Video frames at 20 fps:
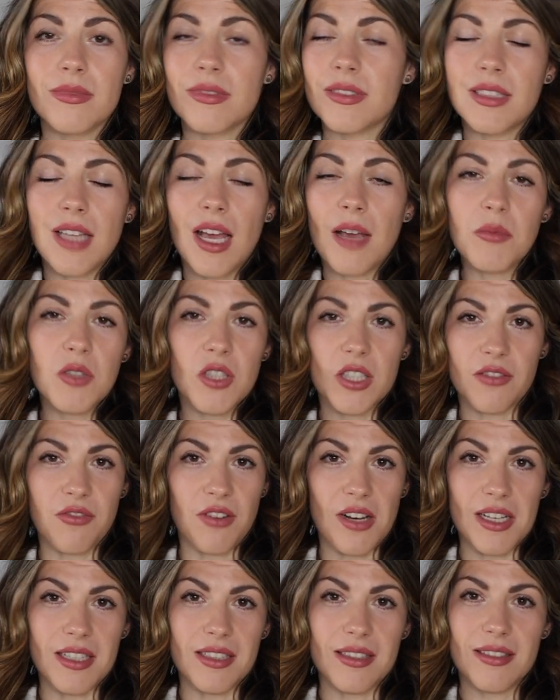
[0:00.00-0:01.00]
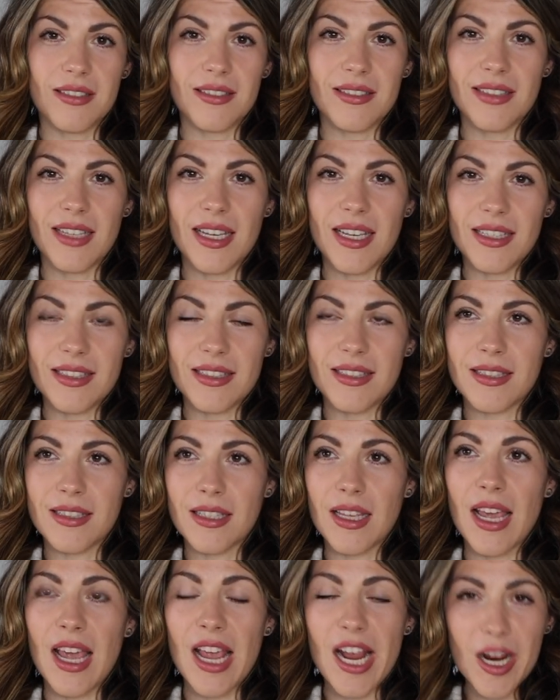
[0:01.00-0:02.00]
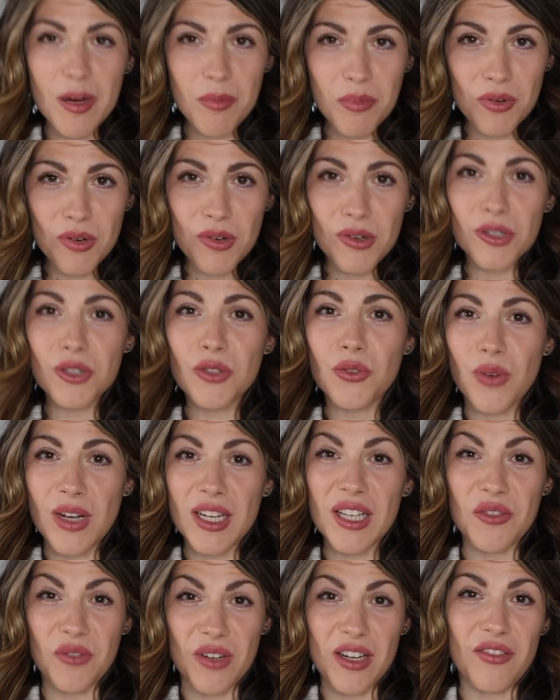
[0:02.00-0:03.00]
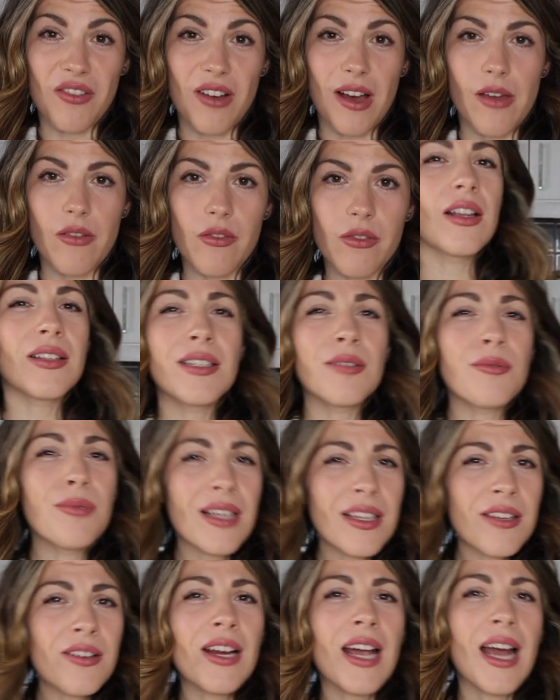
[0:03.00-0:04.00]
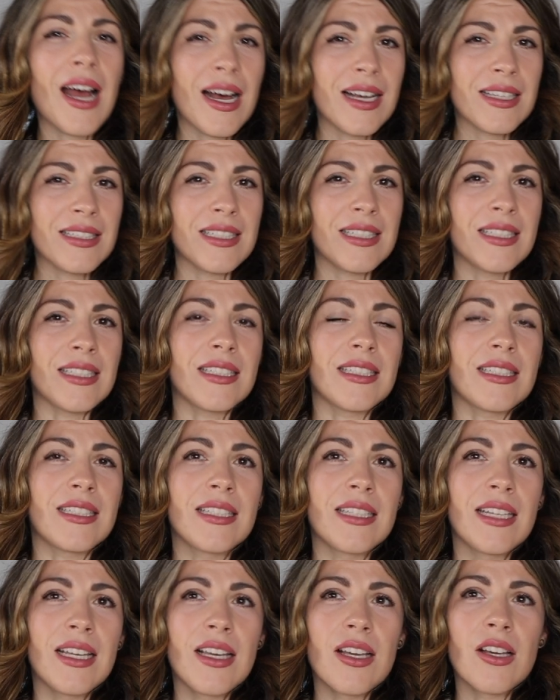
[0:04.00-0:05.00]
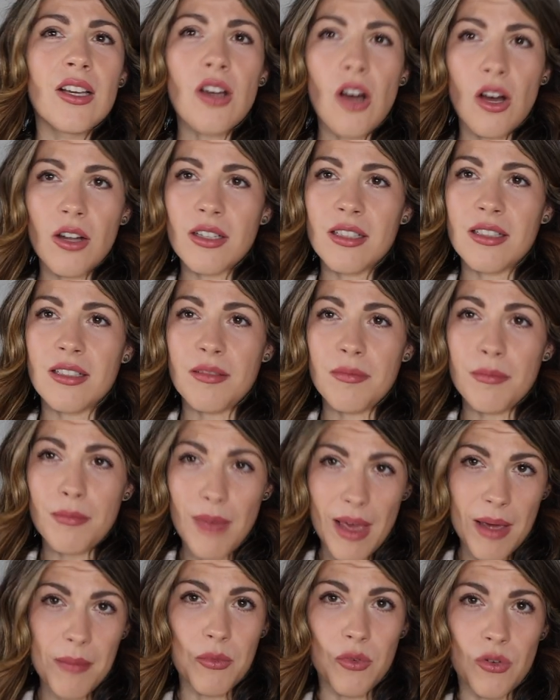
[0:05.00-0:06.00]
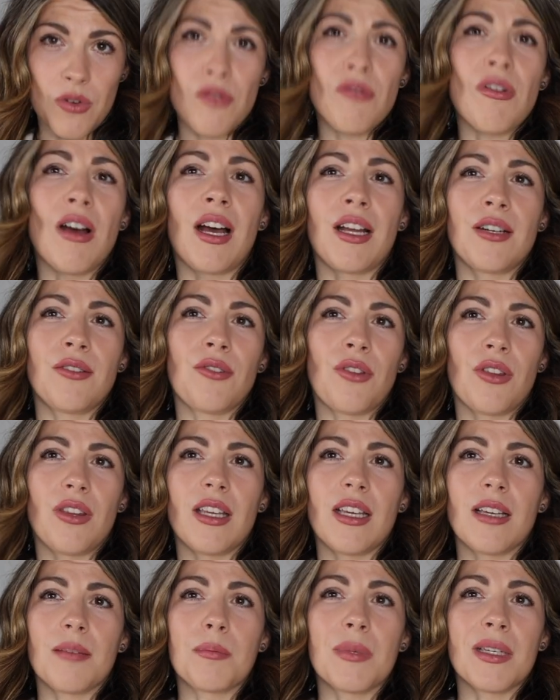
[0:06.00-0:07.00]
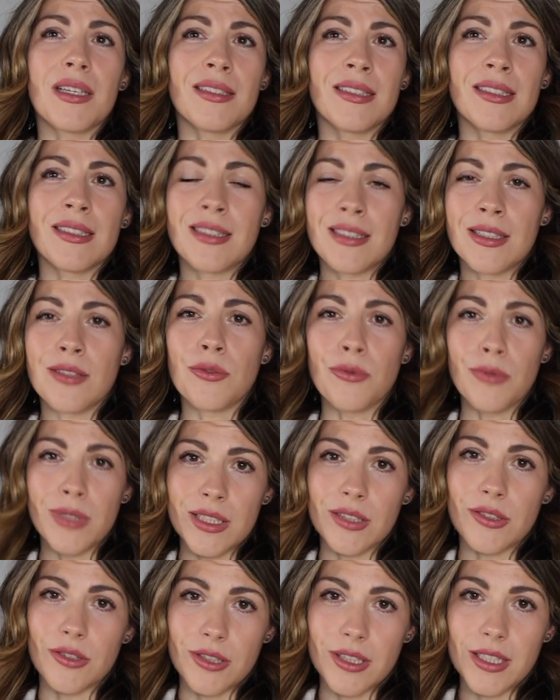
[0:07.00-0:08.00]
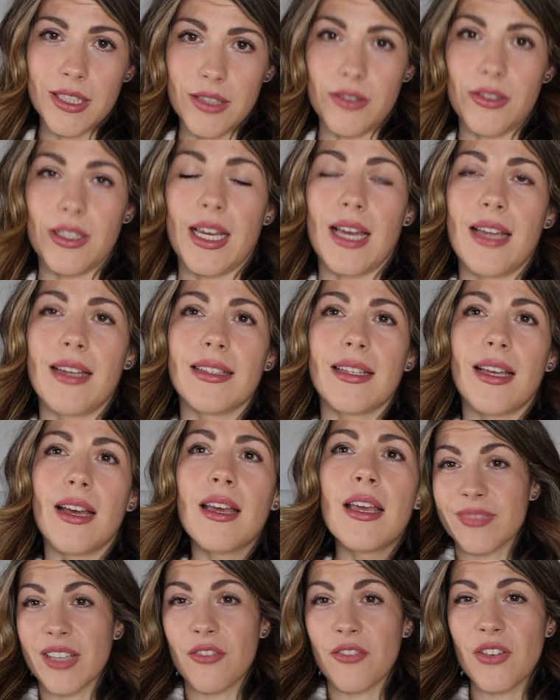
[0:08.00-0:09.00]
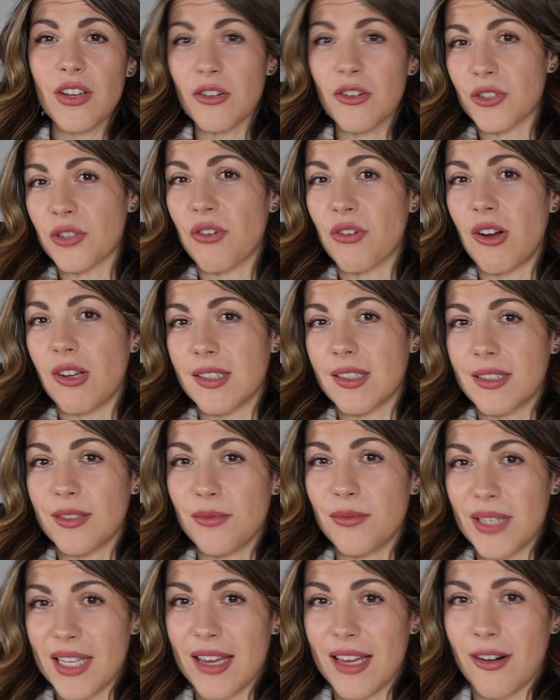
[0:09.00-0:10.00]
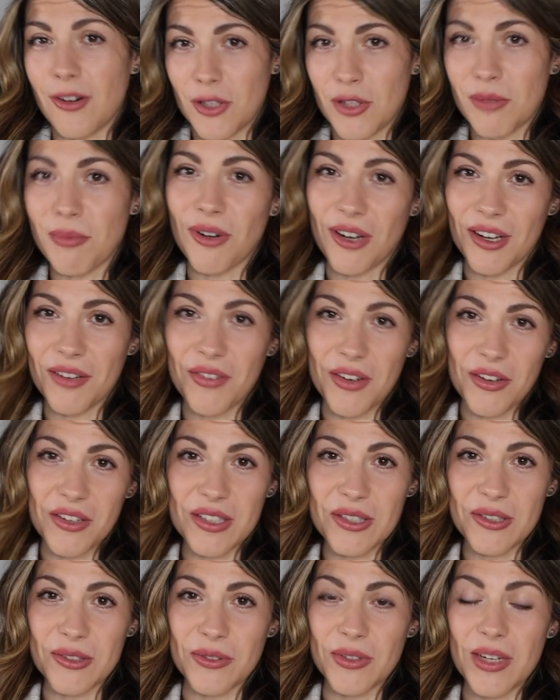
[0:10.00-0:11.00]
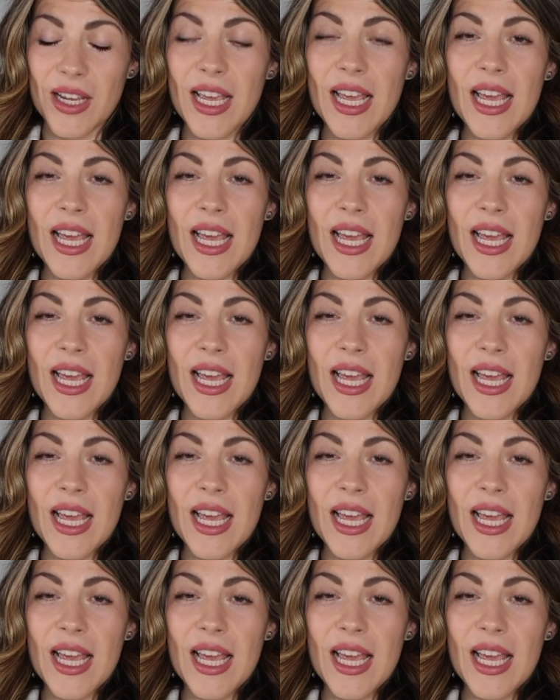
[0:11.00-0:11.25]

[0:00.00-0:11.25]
Time just flies. It's April 2025. The weather hasn't gotten the memo, I don't think, because it's still winter here in Canada. Fingers crossed that we get our spring very soon.